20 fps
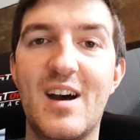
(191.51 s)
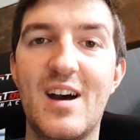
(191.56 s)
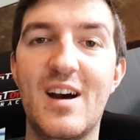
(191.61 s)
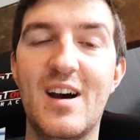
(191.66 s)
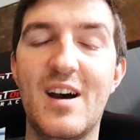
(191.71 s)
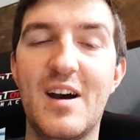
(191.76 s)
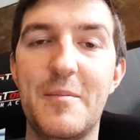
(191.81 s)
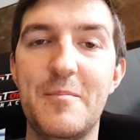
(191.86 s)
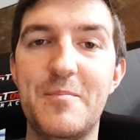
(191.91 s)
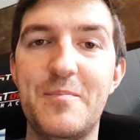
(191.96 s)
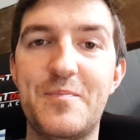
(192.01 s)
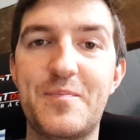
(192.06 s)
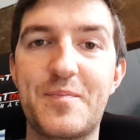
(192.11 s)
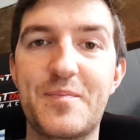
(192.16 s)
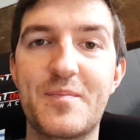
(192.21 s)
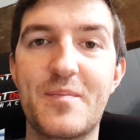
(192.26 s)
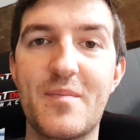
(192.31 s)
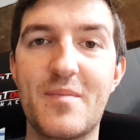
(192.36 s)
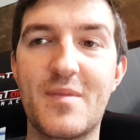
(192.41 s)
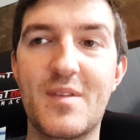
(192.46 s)
Um,
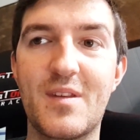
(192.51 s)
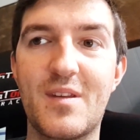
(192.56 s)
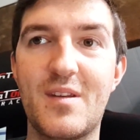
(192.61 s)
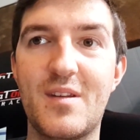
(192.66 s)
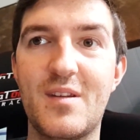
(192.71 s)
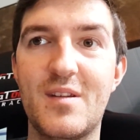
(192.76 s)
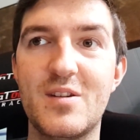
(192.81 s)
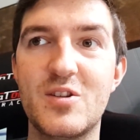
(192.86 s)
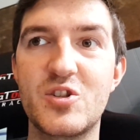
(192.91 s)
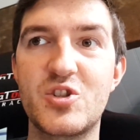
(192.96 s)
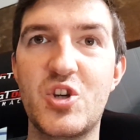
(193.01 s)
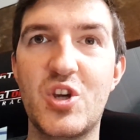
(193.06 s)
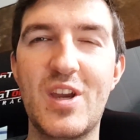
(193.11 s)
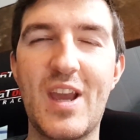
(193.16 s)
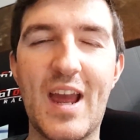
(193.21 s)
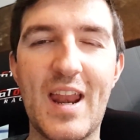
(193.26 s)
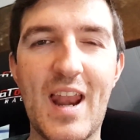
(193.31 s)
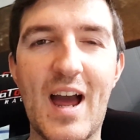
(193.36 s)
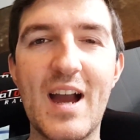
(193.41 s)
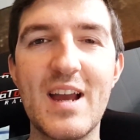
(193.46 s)
so
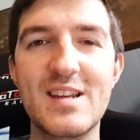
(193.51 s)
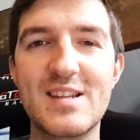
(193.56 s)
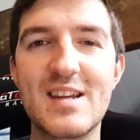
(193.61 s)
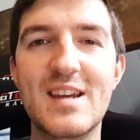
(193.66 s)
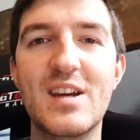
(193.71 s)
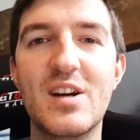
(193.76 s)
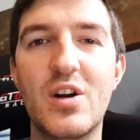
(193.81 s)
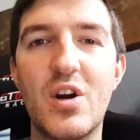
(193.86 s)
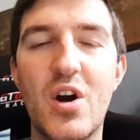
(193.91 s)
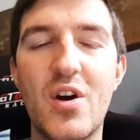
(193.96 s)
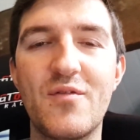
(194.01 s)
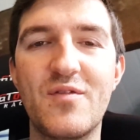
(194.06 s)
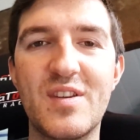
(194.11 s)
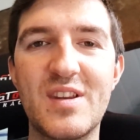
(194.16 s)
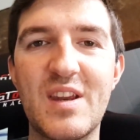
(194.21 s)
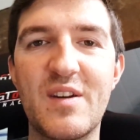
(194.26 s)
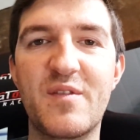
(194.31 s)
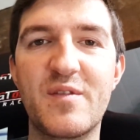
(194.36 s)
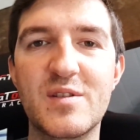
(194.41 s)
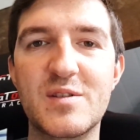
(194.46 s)
you get an idea of
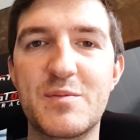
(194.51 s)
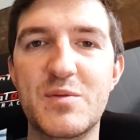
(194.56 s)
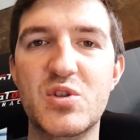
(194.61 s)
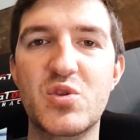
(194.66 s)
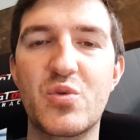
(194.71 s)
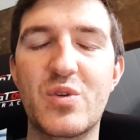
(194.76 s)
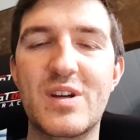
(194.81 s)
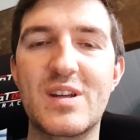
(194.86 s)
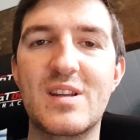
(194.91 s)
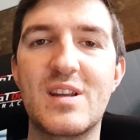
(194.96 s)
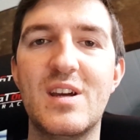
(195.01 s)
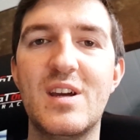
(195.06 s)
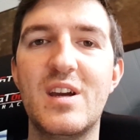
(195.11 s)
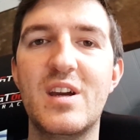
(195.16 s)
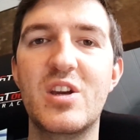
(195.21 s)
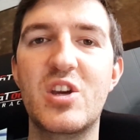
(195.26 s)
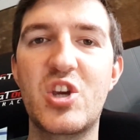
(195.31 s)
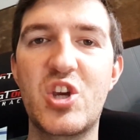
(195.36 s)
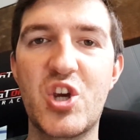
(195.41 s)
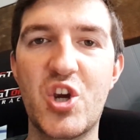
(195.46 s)
the difference between
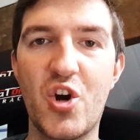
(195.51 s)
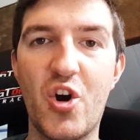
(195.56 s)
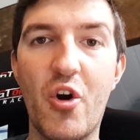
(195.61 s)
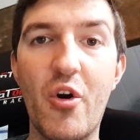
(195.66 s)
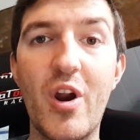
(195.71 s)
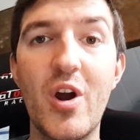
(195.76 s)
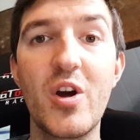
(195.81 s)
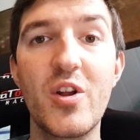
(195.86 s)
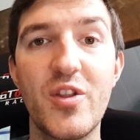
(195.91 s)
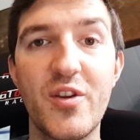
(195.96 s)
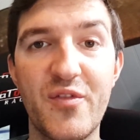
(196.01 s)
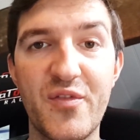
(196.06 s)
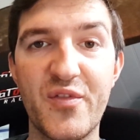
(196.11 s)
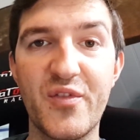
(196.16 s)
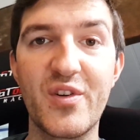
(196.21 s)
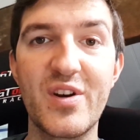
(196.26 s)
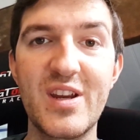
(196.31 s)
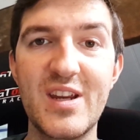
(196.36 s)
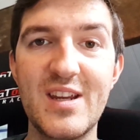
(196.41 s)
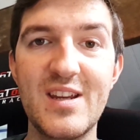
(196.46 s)
Cura, the
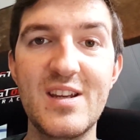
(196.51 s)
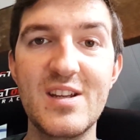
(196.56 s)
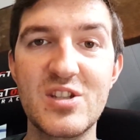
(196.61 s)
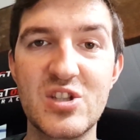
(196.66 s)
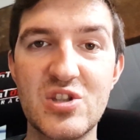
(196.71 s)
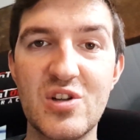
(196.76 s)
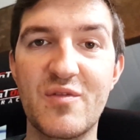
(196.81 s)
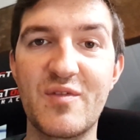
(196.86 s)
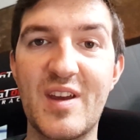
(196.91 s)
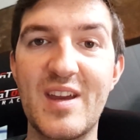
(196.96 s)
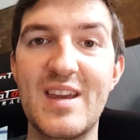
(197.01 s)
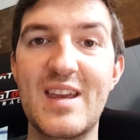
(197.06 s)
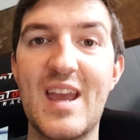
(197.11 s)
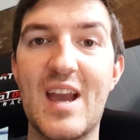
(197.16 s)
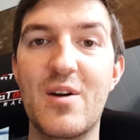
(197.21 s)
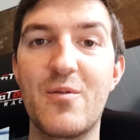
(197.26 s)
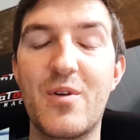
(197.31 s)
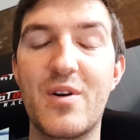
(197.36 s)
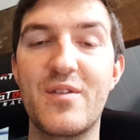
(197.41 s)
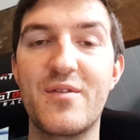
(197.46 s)
free stuff that you
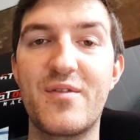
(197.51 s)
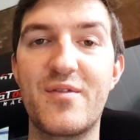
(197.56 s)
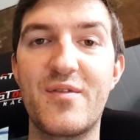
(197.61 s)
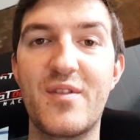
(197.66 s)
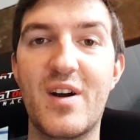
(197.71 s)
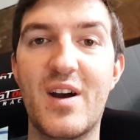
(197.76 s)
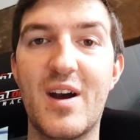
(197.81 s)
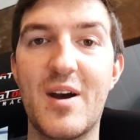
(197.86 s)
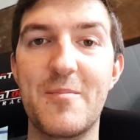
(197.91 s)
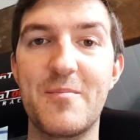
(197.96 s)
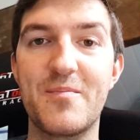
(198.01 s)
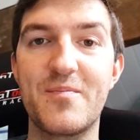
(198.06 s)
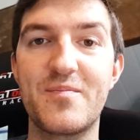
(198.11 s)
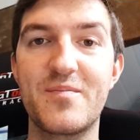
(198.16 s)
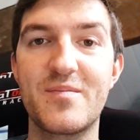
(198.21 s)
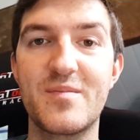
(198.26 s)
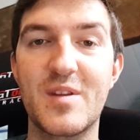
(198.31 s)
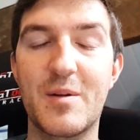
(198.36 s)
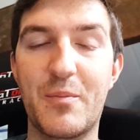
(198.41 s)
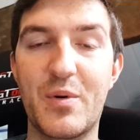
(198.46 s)
get with
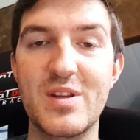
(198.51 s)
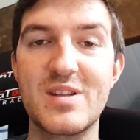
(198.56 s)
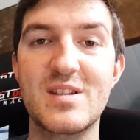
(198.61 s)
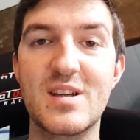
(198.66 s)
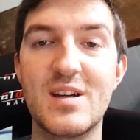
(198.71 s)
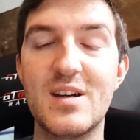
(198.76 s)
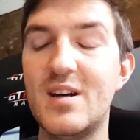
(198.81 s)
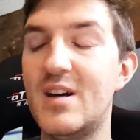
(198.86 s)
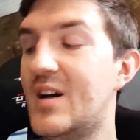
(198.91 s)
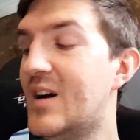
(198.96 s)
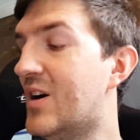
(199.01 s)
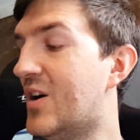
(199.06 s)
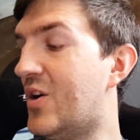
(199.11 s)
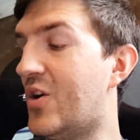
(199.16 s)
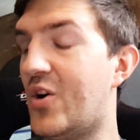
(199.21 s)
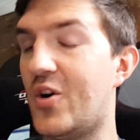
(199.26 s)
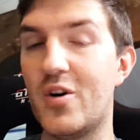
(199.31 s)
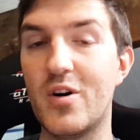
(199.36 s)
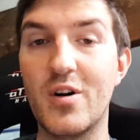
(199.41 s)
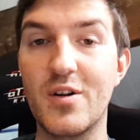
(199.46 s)
um, the printer,
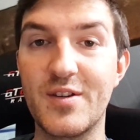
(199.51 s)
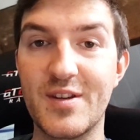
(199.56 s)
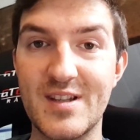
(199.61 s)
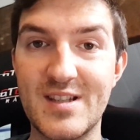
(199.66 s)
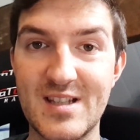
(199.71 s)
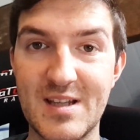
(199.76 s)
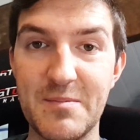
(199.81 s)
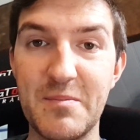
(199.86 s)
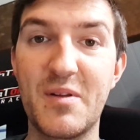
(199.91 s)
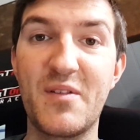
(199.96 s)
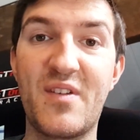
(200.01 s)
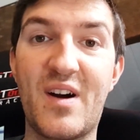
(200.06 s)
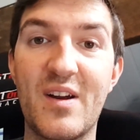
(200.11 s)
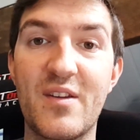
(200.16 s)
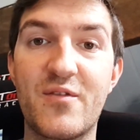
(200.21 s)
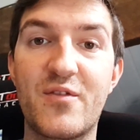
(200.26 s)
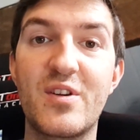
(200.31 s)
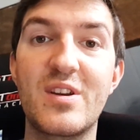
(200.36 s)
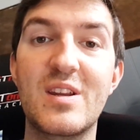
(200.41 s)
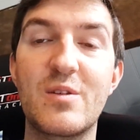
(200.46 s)
or the
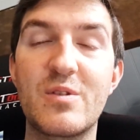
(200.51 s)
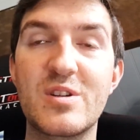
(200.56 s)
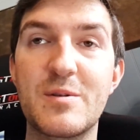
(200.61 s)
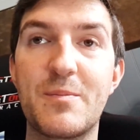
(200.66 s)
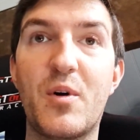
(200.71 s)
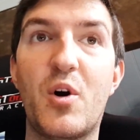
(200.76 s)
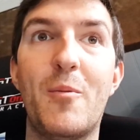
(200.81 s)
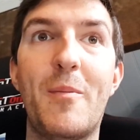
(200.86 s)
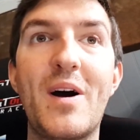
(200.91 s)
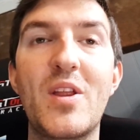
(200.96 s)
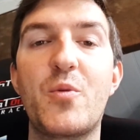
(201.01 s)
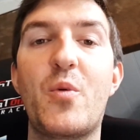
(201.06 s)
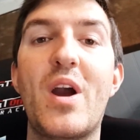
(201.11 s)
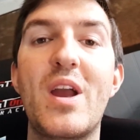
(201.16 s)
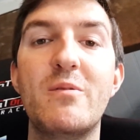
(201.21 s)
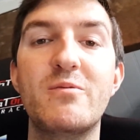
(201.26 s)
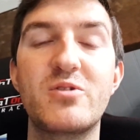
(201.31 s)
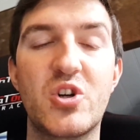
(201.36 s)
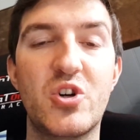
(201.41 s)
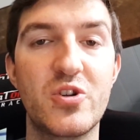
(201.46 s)
simplified 3D which I bought. By the
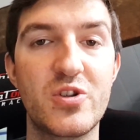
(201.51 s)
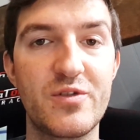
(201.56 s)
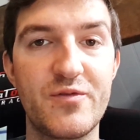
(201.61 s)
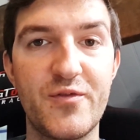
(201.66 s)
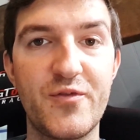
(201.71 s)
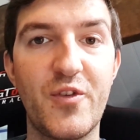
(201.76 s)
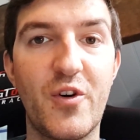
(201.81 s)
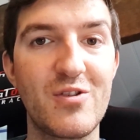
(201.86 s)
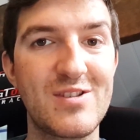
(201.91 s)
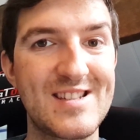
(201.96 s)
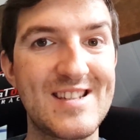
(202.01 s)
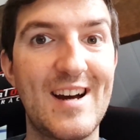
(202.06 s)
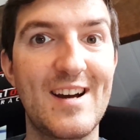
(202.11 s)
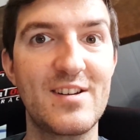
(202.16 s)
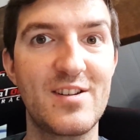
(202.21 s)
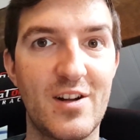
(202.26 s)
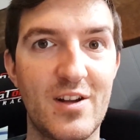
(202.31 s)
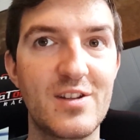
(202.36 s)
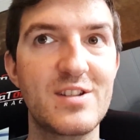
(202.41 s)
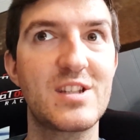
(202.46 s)
way, it was
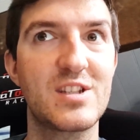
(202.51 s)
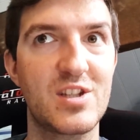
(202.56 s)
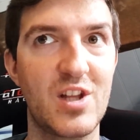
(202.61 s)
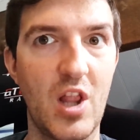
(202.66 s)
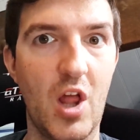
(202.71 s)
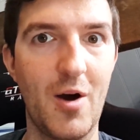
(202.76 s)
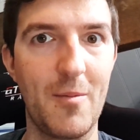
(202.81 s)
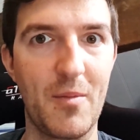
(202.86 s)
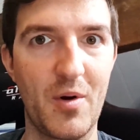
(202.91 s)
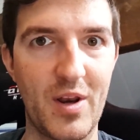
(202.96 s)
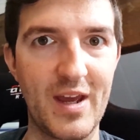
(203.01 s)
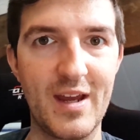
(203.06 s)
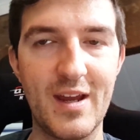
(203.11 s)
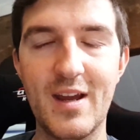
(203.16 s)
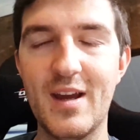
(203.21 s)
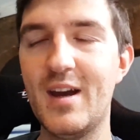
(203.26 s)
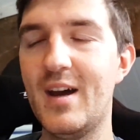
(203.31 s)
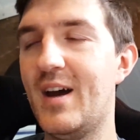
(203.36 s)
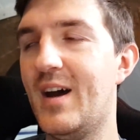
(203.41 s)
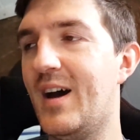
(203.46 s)
$149. It was a lot of money.
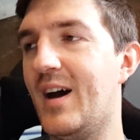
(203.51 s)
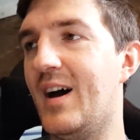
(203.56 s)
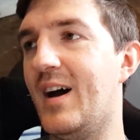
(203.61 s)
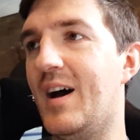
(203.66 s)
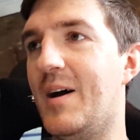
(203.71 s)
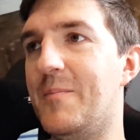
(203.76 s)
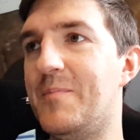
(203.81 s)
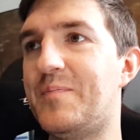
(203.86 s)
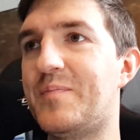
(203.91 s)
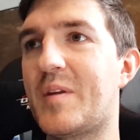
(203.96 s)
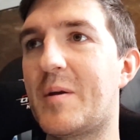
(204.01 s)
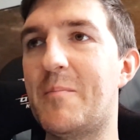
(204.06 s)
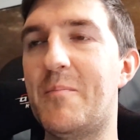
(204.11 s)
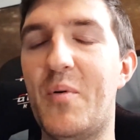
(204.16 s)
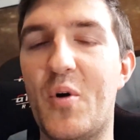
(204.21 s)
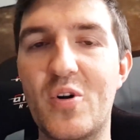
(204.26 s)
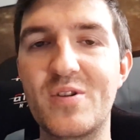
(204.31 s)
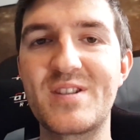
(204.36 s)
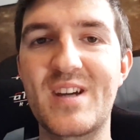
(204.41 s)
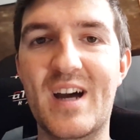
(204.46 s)
Um,
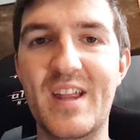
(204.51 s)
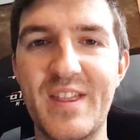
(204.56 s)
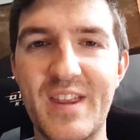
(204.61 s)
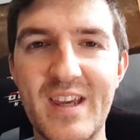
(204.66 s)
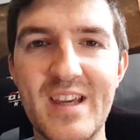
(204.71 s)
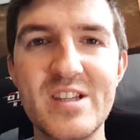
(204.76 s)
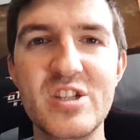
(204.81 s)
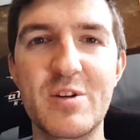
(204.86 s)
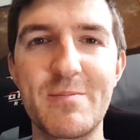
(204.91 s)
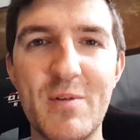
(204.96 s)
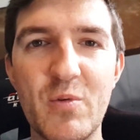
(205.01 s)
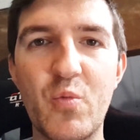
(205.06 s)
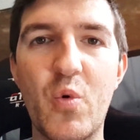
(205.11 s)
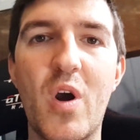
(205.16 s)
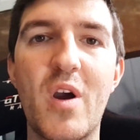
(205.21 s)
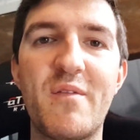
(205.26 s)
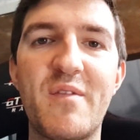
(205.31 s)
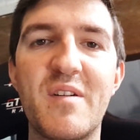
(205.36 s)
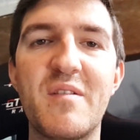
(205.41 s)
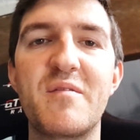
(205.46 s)
but I think it's going to be
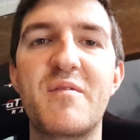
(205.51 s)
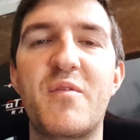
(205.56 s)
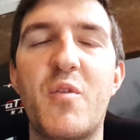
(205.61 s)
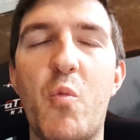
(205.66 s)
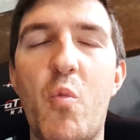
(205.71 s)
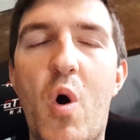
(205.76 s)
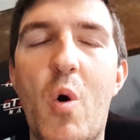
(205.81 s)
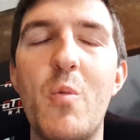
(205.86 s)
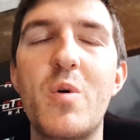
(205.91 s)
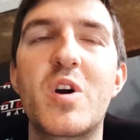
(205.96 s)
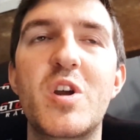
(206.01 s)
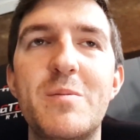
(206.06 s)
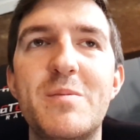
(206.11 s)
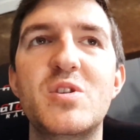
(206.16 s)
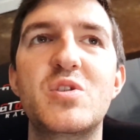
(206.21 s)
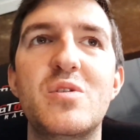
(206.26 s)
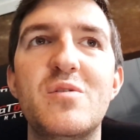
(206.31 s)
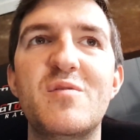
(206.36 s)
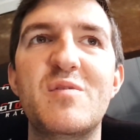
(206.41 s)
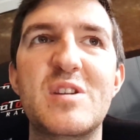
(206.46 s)
worth it. For what we're going to
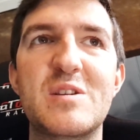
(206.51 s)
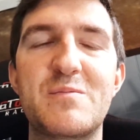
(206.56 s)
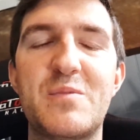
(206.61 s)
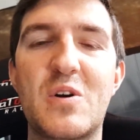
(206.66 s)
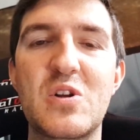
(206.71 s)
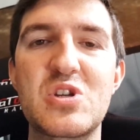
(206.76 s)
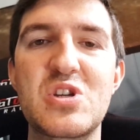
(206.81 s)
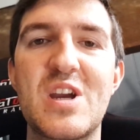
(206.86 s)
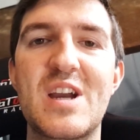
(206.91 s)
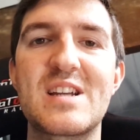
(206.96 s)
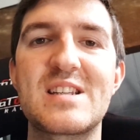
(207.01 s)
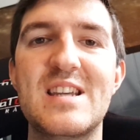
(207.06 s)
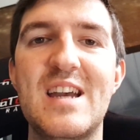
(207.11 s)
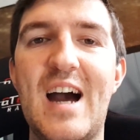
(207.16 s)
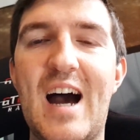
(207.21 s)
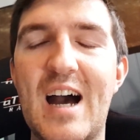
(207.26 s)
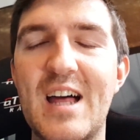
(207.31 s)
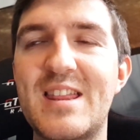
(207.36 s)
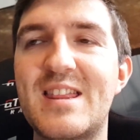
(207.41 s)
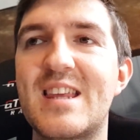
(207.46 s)
be doing for this project,
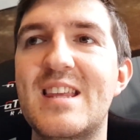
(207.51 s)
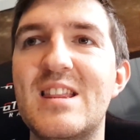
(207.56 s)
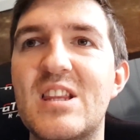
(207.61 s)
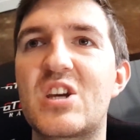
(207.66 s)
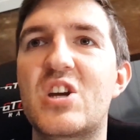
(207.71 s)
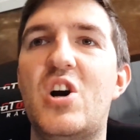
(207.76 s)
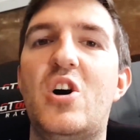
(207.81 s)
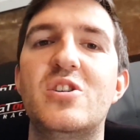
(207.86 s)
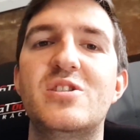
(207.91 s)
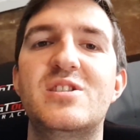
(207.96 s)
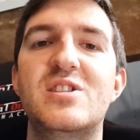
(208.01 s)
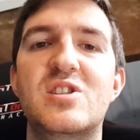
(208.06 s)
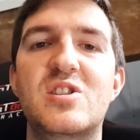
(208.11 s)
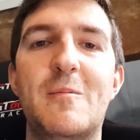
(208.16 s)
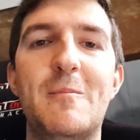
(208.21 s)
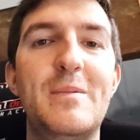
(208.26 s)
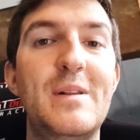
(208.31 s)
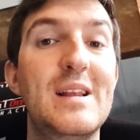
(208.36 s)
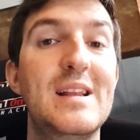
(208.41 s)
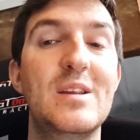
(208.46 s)
I think the cost is
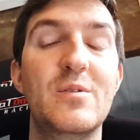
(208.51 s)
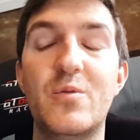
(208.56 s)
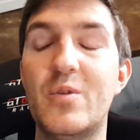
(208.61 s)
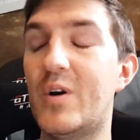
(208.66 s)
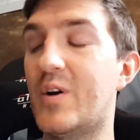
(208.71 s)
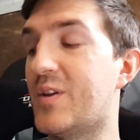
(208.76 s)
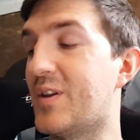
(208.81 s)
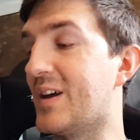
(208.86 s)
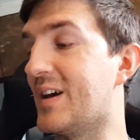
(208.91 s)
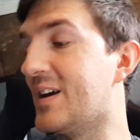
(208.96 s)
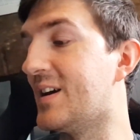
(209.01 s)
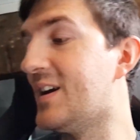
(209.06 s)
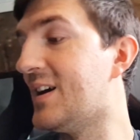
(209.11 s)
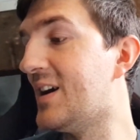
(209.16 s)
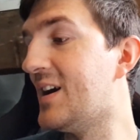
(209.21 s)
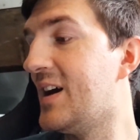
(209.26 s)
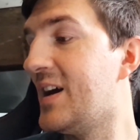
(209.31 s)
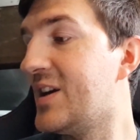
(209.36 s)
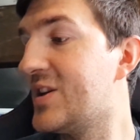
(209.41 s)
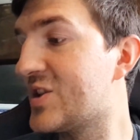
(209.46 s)
completely worth it.
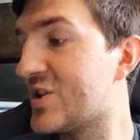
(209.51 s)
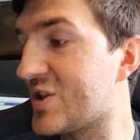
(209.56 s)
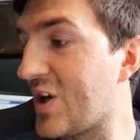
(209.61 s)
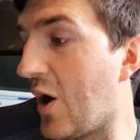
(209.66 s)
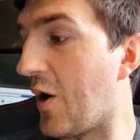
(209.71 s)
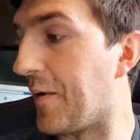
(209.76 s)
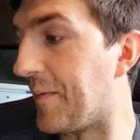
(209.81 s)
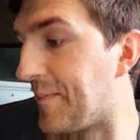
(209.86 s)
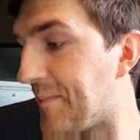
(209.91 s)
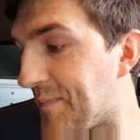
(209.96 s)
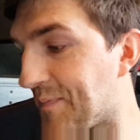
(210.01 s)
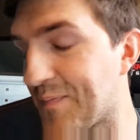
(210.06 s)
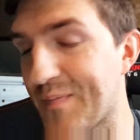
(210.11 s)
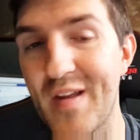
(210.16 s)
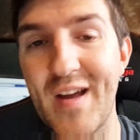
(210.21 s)
So,